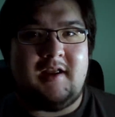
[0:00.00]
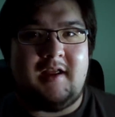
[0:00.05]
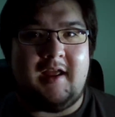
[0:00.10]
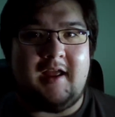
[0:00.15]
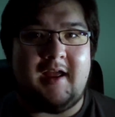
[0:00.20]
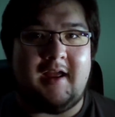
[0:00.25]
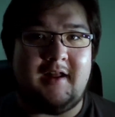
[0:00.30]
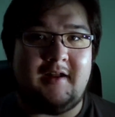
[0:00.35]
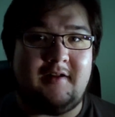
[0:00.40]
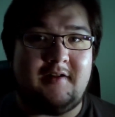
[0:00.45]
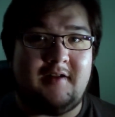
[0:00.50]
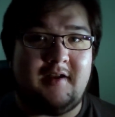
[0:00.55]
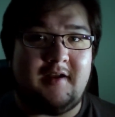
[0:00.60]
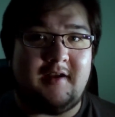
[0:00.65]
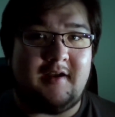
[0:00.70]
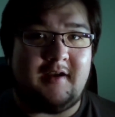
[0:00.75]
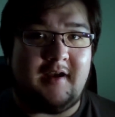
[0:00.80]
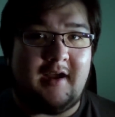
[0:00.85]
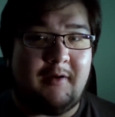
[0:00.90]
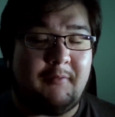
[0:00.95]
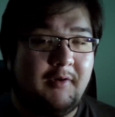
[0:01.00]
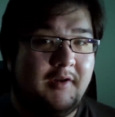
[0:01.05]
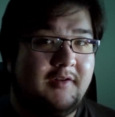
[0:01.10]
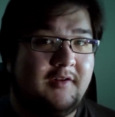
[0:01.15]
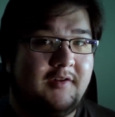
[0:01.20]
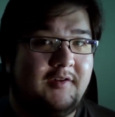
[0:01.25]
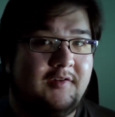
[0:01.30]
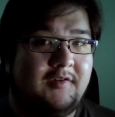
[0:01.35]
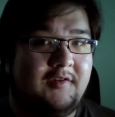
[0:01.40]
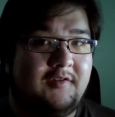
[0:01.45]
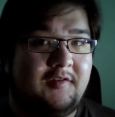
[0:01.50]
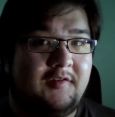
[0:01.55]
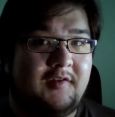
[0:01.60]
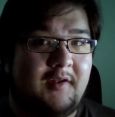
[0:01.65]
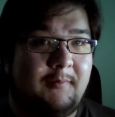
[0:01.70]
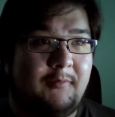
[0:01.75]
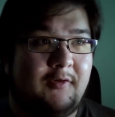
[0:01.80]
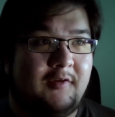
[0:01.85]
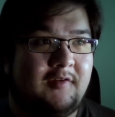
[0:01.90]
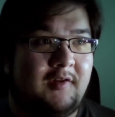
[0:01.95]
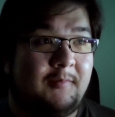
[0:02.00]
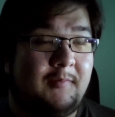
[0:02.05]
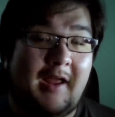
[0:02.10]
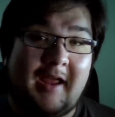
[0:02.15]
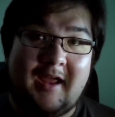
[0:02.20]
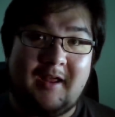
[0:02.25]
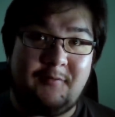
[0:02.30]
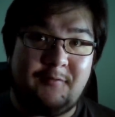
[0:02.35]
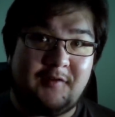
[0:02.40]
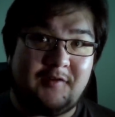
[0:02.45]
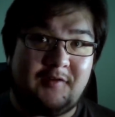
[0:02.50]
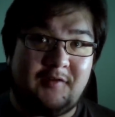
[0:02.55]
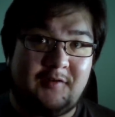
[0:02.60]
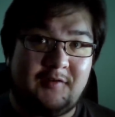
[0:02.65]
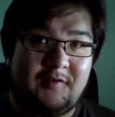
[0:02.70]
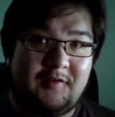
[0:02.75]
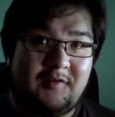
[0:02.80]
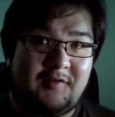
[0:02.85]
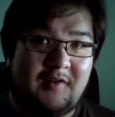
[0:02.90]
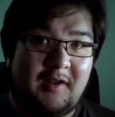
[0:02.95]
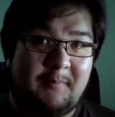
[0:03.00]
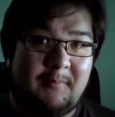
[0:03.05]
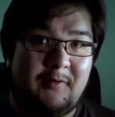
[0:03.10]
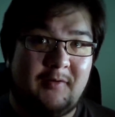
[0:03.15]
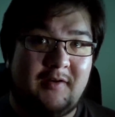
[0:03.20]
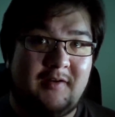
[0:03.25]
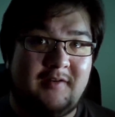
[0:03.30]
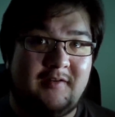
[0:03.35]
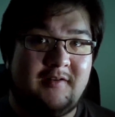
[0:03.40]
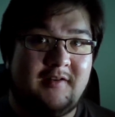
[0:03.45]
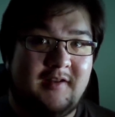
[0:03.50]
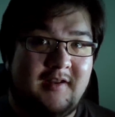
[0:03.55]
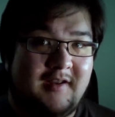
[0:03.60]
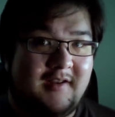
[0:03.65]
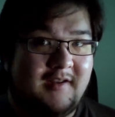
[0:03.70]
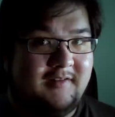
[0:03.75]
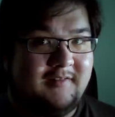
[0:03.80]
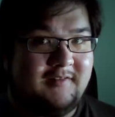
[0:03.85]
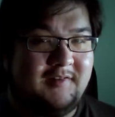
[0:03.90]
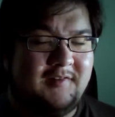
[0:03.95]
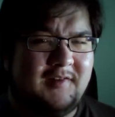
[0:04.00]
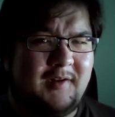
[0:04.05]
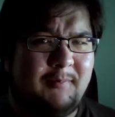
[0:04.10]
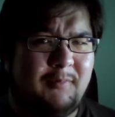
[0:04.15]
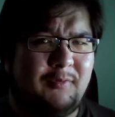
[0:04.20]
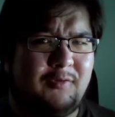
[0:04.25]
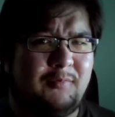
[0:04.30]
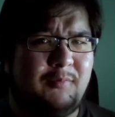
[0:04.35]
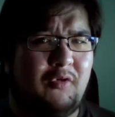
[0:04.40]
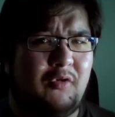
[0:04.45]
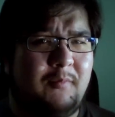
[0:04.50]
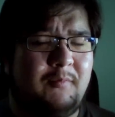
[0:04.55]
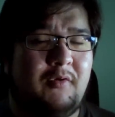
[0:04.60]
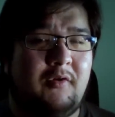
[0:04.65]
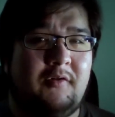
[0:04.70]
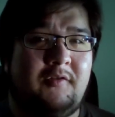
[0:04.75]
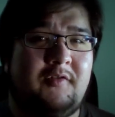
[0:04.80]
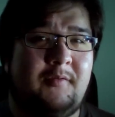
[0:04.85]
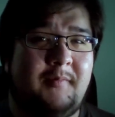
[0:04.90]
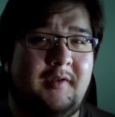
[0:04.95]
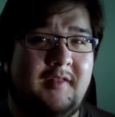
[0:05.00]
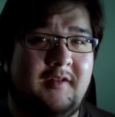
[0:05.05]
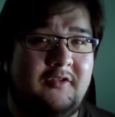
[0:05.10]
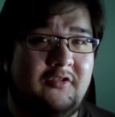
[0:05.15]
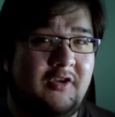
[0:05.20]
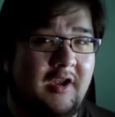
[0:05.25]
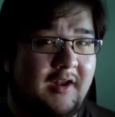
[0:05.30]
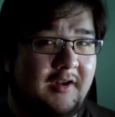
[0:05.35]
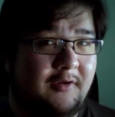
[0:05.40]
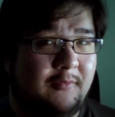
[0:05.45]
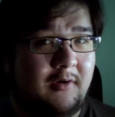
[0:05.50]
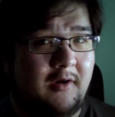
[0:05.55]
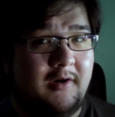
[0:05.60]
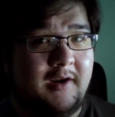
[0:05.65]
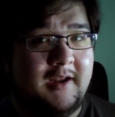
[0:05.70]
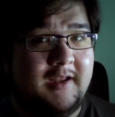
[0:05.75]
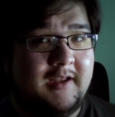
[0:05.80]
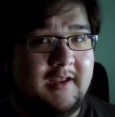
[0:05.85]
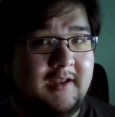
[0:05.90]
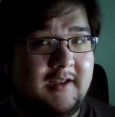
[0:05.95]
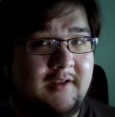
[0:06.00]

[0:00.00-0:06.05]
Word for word: And uh, I would have done this in December, except I had visitors in December, and December was more important to me than January.